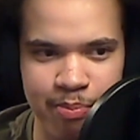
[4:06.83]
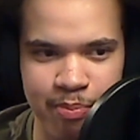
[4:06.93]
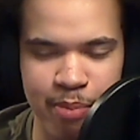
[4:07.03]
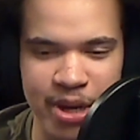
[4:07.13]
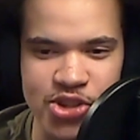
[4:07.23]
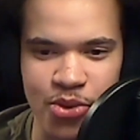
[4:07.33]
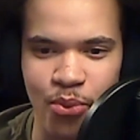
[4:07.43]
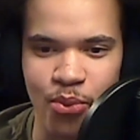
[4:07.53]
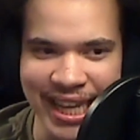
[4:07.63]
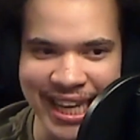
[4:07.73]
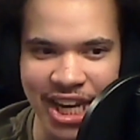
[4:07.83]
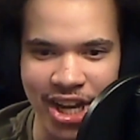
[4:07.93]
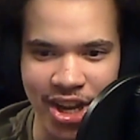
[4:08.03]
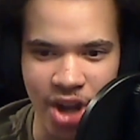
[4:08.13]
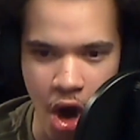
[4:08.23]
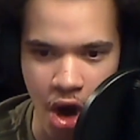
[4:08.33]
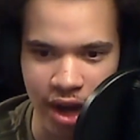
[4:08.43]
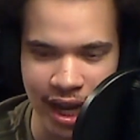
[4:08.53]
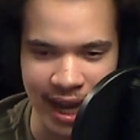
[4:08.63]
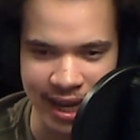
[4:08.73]
but it's a really
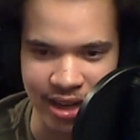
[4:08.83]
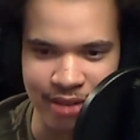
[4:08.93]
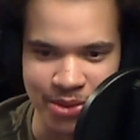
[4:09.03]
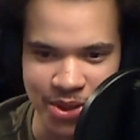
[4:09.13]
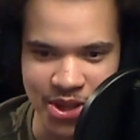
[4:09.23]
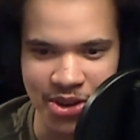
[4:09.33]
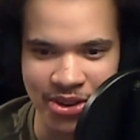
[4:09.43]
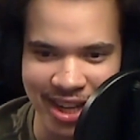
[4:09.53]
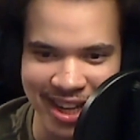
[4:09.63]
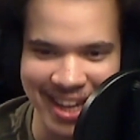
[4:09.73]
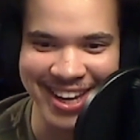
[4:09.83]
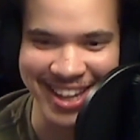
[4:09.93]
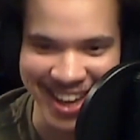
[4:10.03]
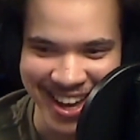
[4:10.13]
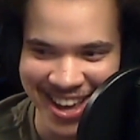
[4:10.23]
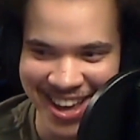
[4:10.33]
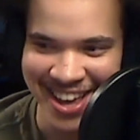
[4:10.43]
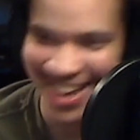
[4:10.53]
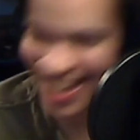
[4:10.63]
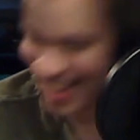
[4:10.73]
long light novel, you know, like
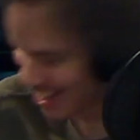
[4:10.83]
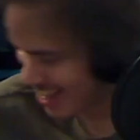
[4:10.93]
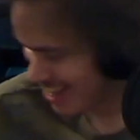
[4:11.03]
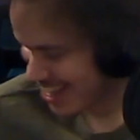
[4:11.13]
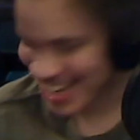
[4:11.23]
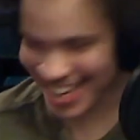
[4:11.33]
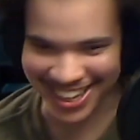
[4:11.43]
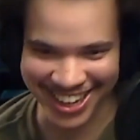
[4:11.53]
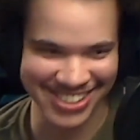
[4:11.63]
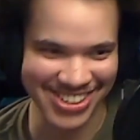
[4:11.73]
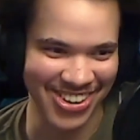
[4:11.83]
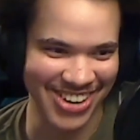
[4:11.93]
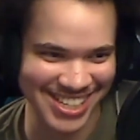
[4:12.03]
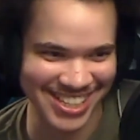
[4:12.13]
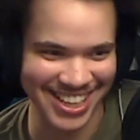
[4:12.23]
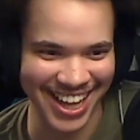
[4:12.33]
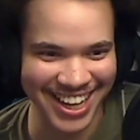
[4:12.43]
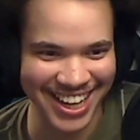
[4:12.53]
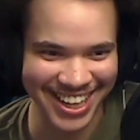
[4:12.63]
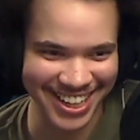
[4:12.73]
because you know it's
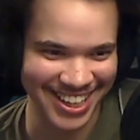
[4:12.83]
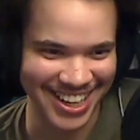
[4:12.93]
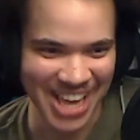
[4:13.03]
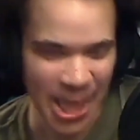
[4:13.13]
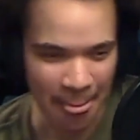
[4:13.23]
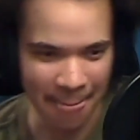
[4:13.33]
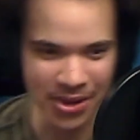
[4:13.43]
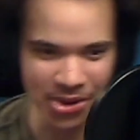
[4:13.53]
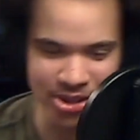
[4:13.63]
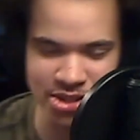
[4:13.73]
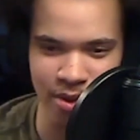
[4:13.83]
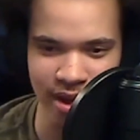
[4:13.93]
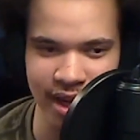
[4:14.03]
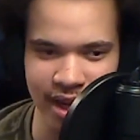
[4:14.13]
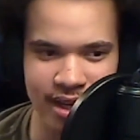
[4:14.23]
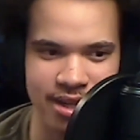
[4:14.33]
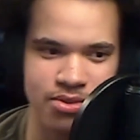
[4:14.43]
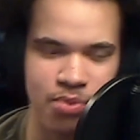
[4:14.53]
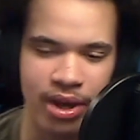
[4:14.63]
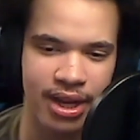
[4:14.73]
not like, you know, because one
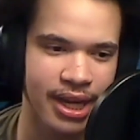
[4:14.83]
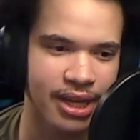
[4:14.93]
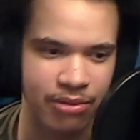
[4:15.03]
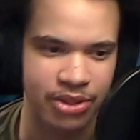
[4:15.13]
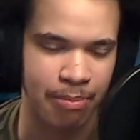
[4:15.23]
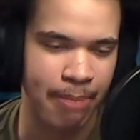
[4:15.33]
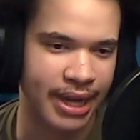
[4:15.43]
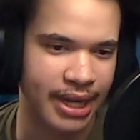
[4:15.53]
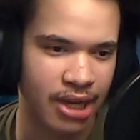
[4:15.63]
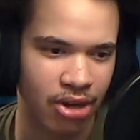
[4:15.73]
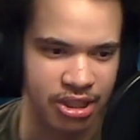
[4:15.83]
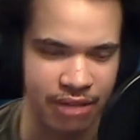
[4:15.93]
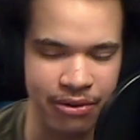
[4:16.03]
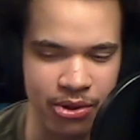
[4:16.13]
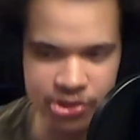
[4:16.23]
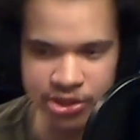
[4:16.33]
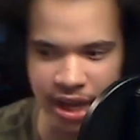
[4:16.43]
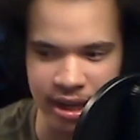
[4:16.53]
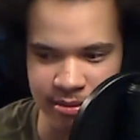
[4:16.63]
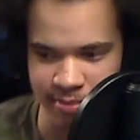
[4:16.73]
light novel, depending on the difficulty,
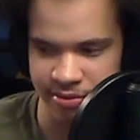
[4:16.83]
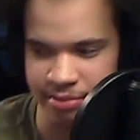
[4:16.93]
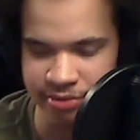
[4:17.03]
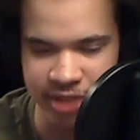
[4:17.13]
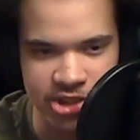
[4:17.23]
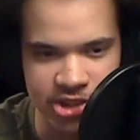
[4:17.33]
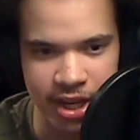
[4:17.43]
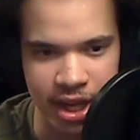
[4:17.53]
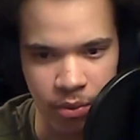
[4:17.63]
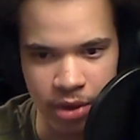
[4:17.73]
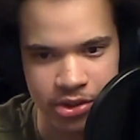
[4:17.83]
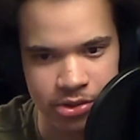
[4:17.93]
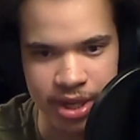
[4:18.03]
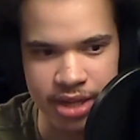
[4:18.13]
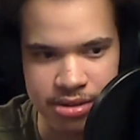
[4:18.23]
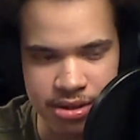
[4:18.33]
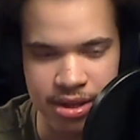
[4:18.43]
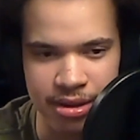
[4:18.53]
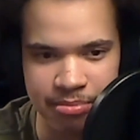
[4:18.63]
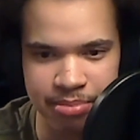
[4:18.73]
I could finish in like 1 or 2 days.
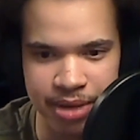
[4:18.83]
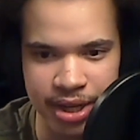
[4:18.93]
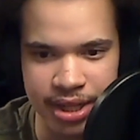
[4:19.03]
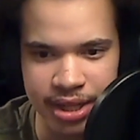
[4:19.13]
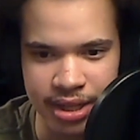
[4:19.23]
But